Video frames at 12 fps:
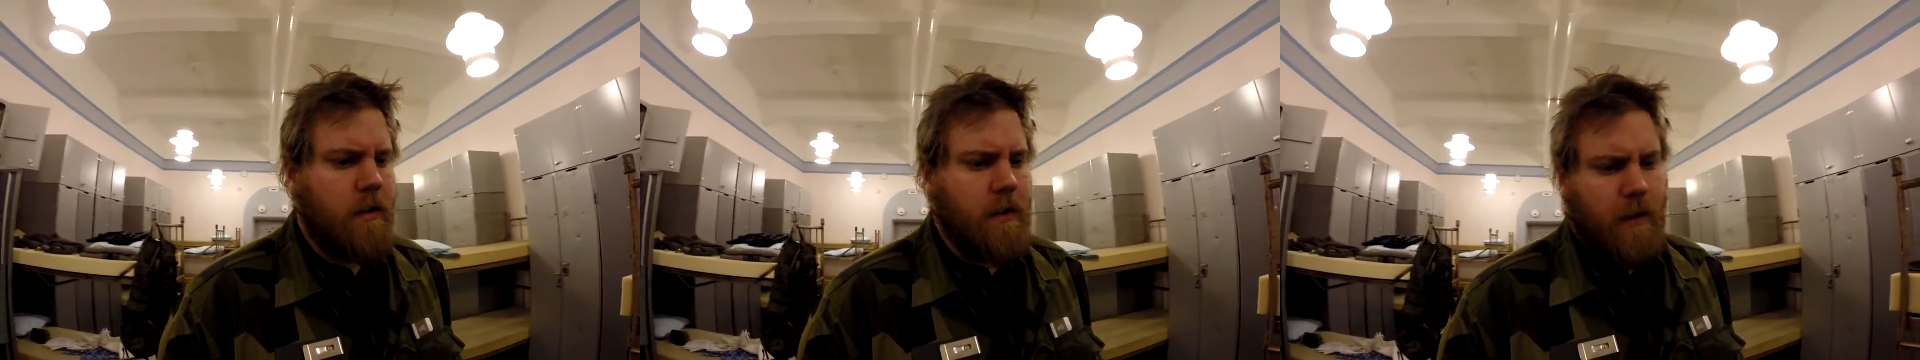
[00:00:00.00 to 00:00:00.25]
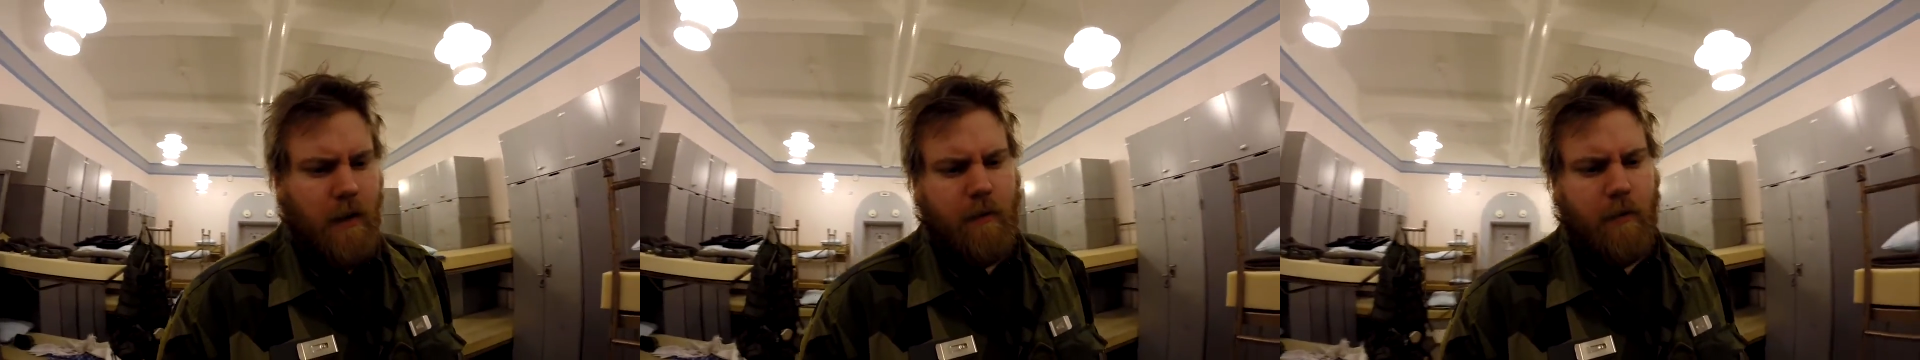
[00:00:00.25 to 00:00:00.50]

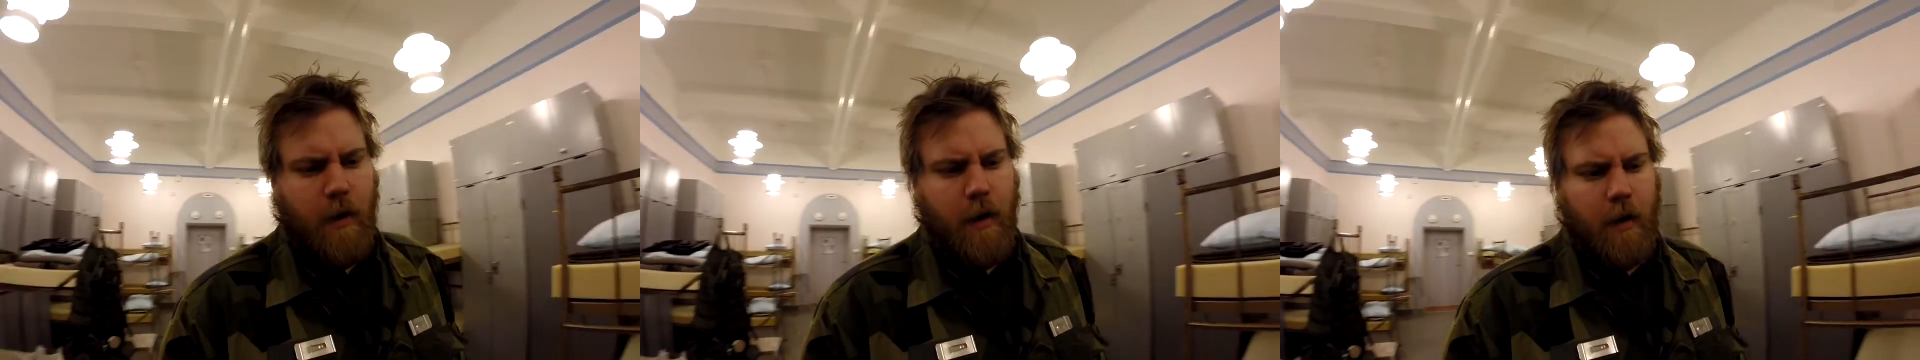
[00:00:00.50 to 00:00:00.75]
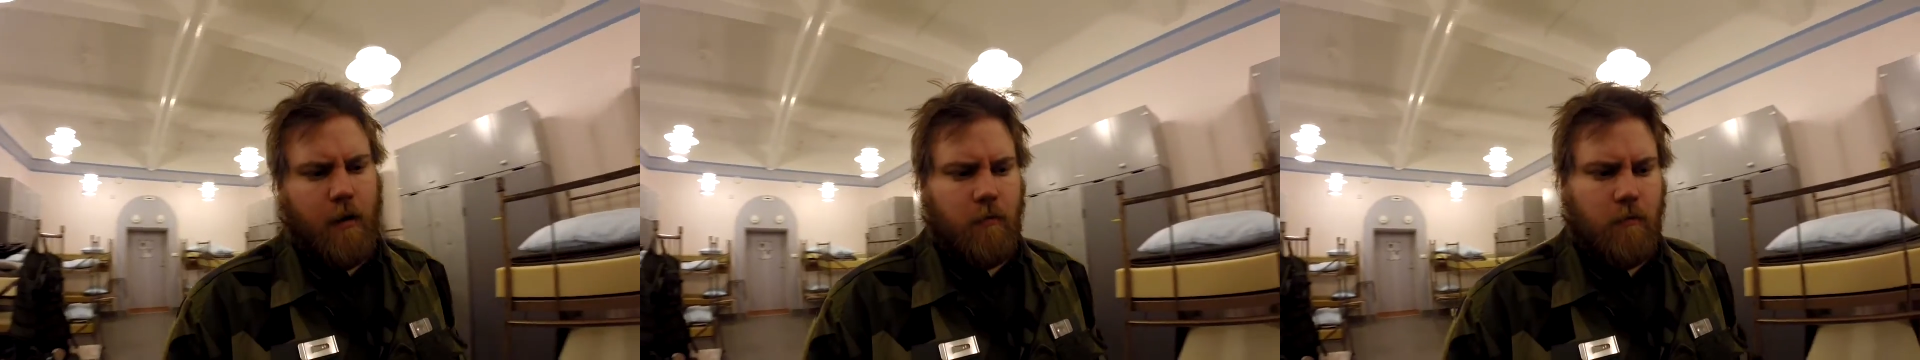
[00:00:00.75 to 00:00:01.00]

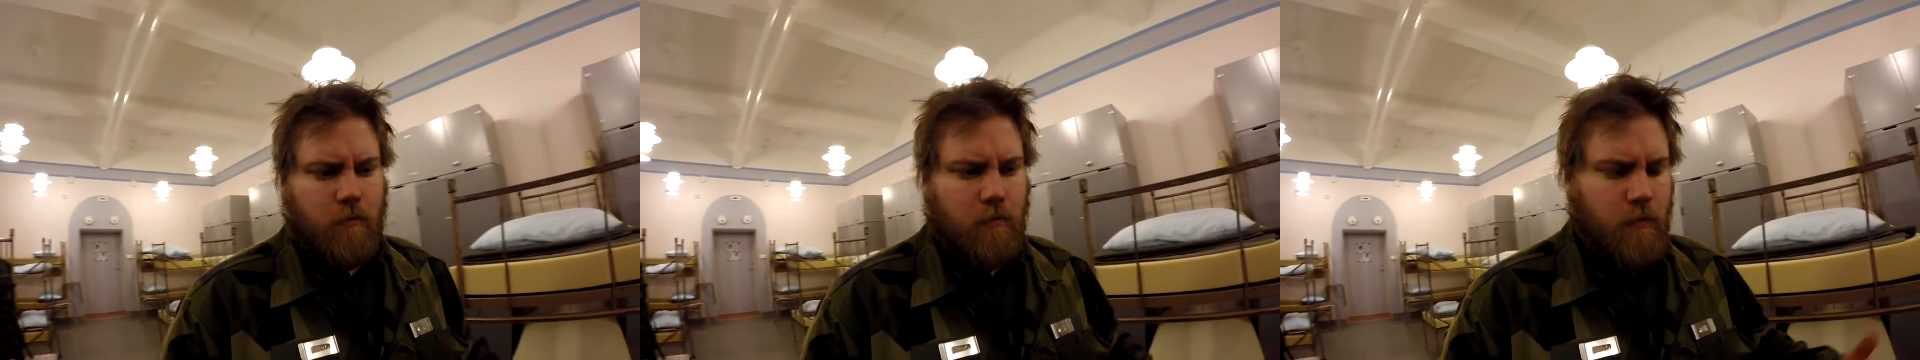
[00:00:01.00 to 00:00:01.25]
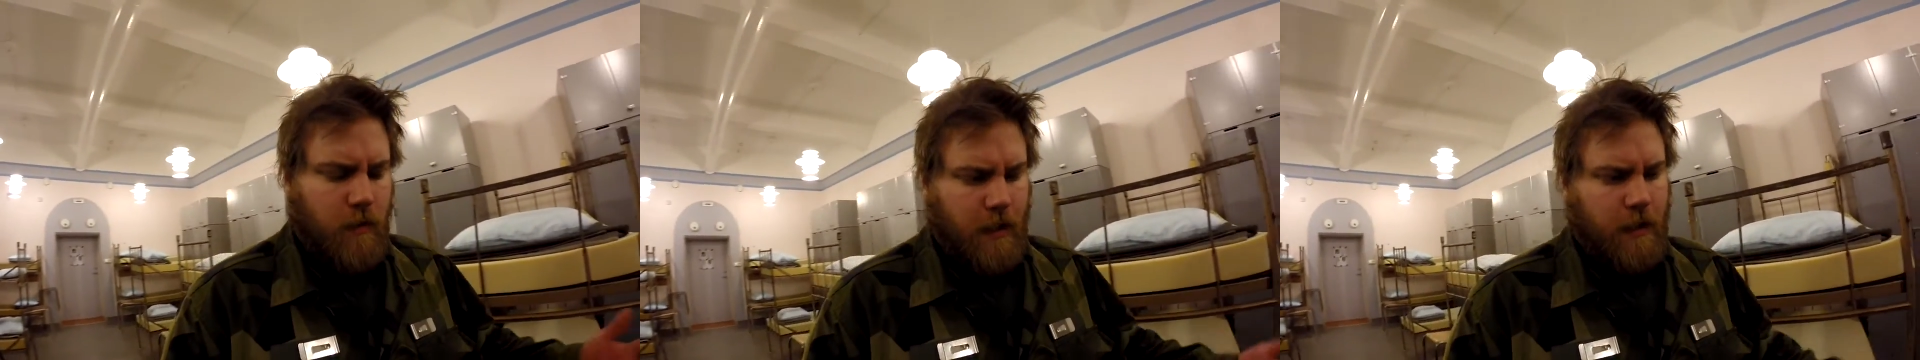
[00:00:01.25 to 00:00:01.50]
delivering
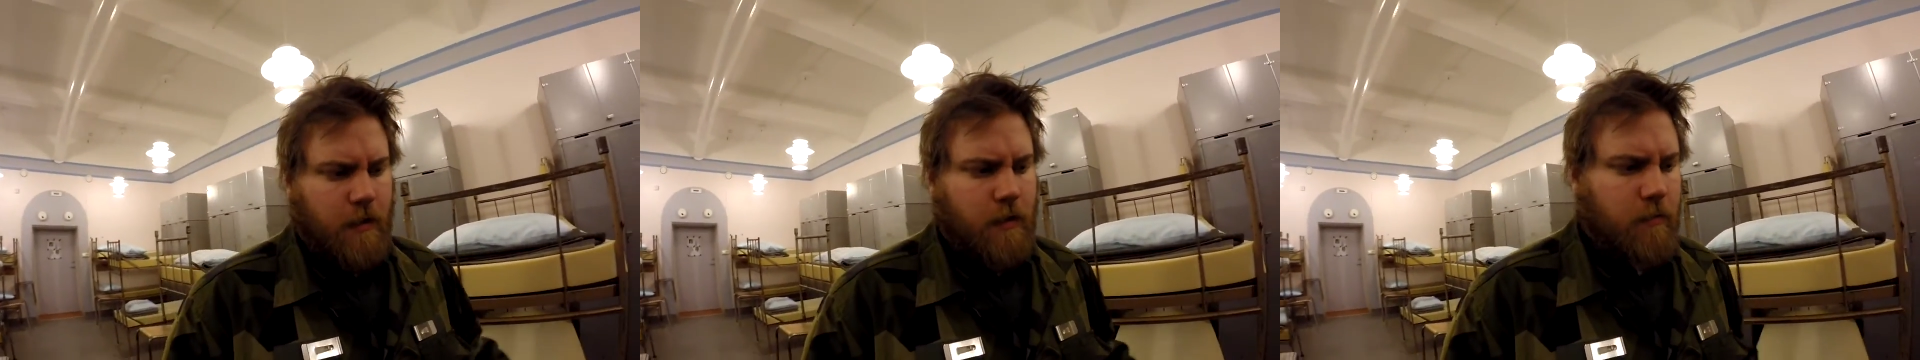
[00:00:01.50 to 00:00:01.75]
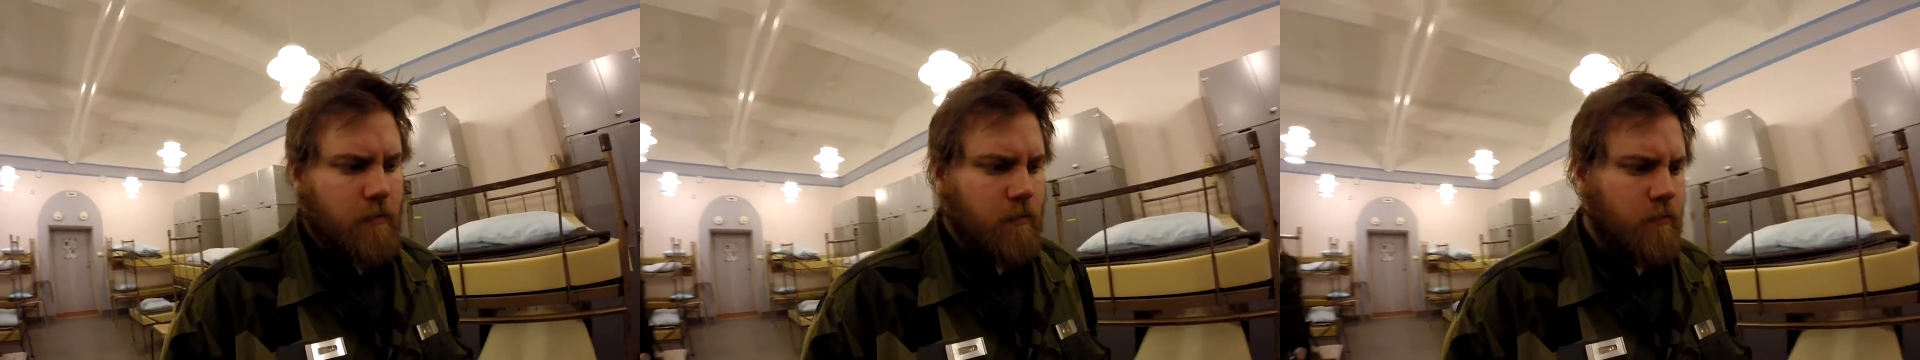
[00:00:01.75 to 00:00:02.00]
and
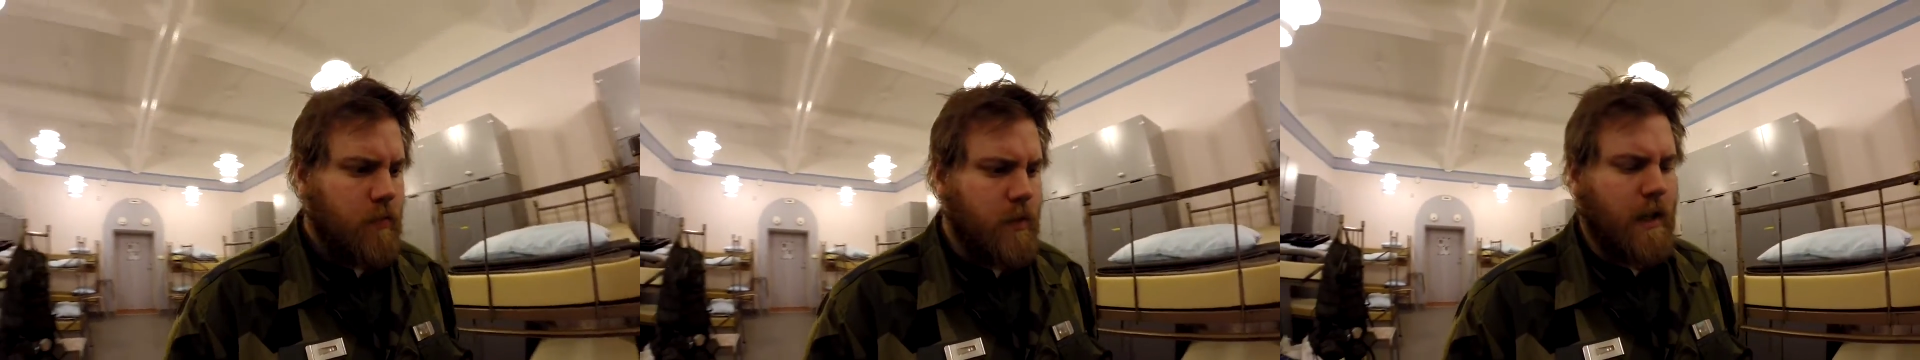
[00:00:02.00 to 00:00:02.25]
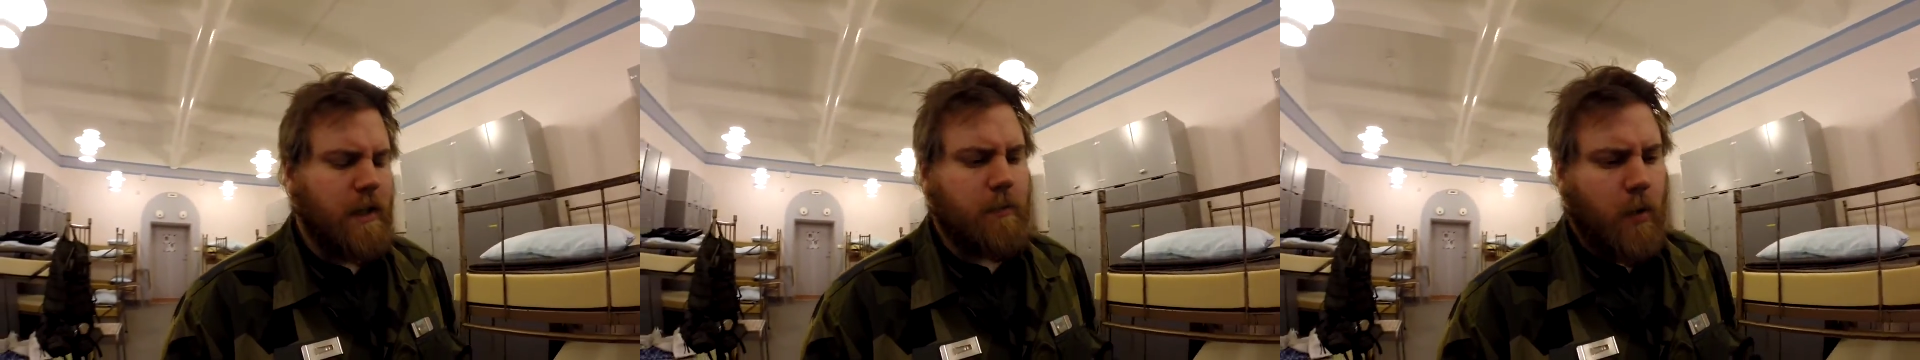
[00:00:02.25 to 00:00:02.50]

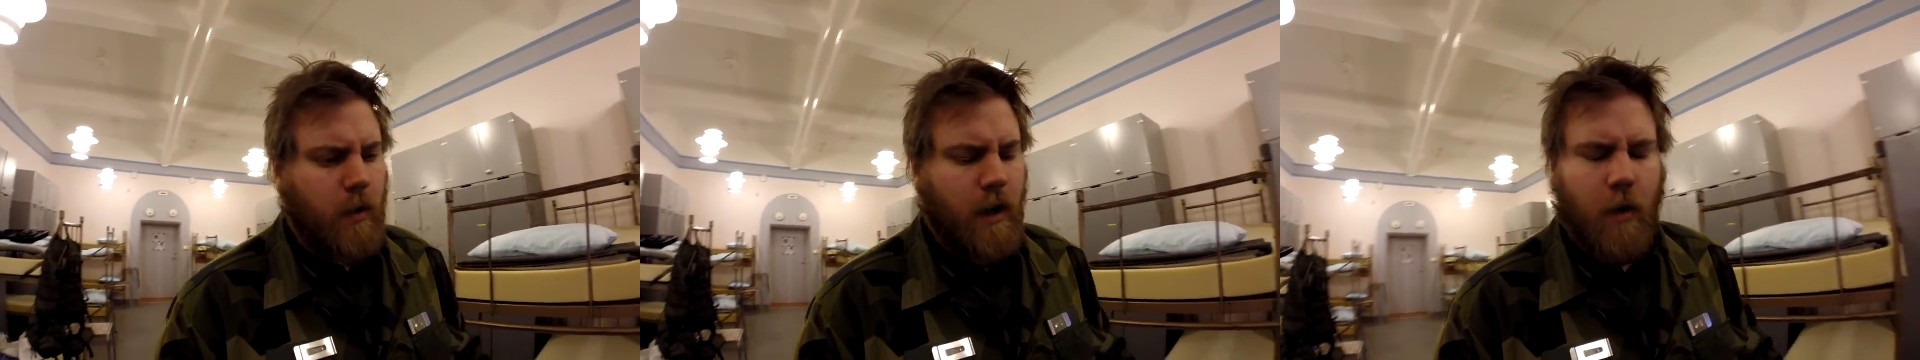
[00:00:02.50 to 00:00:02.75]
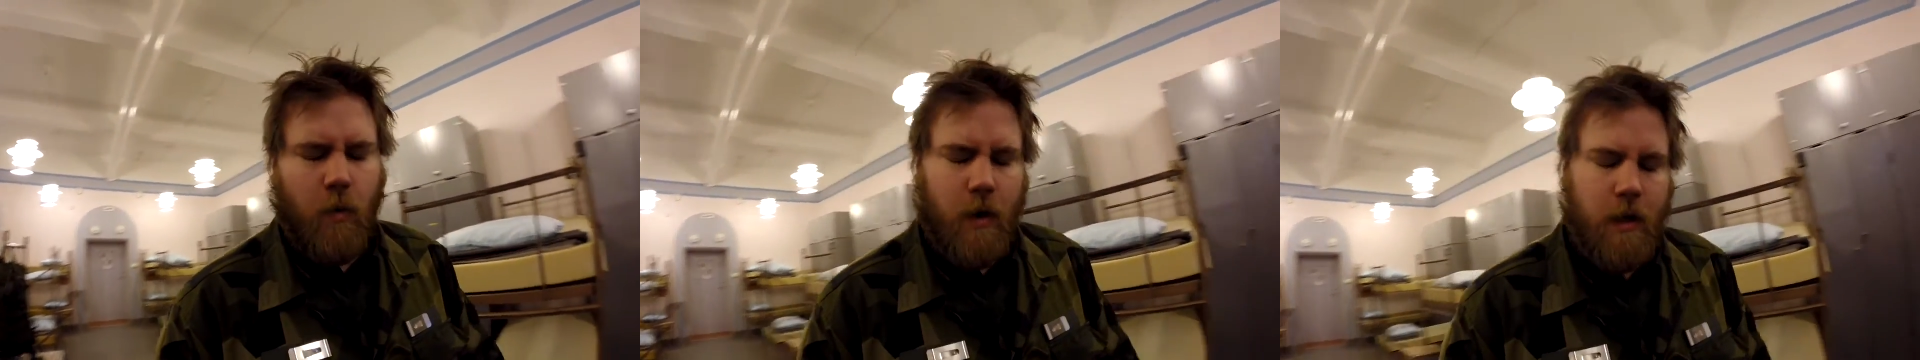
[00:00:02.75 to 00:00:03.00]

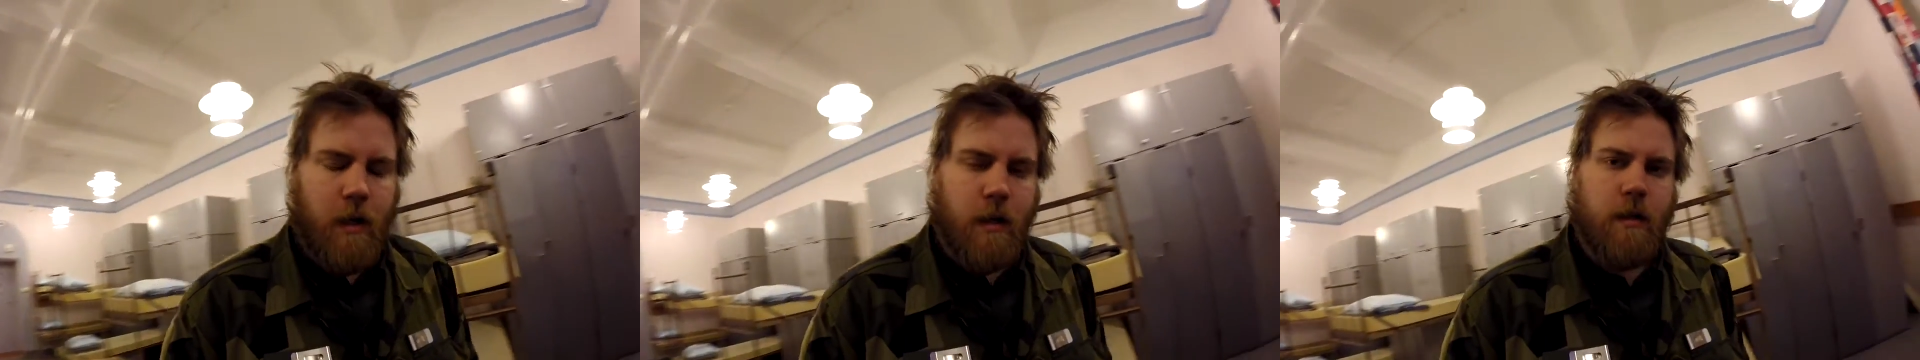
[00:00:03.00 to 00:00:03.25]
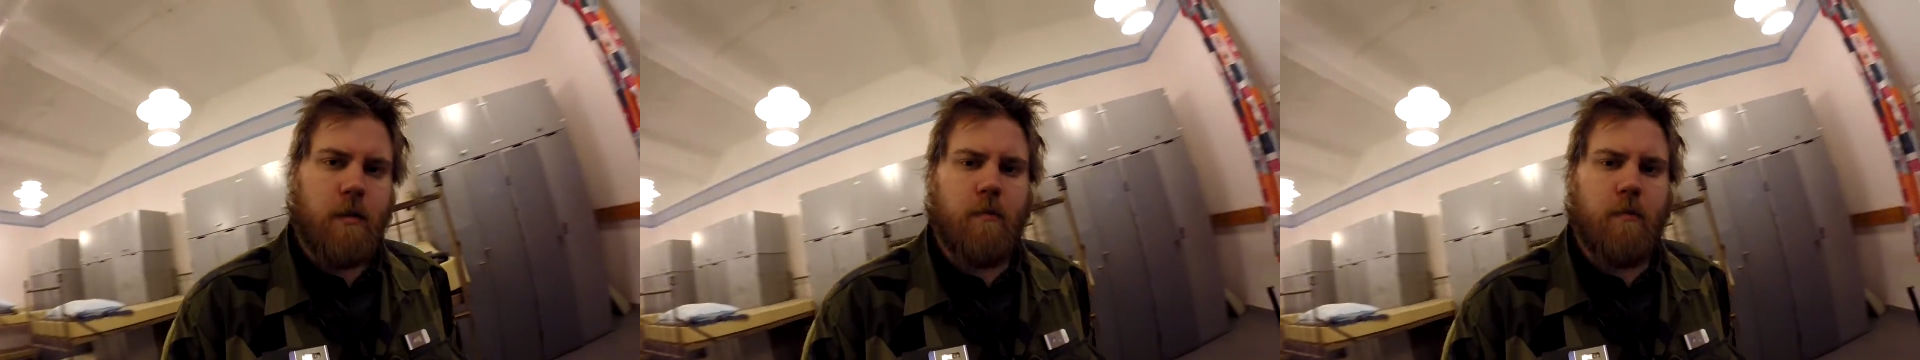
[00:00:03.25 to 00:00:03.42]
transporting and whatnot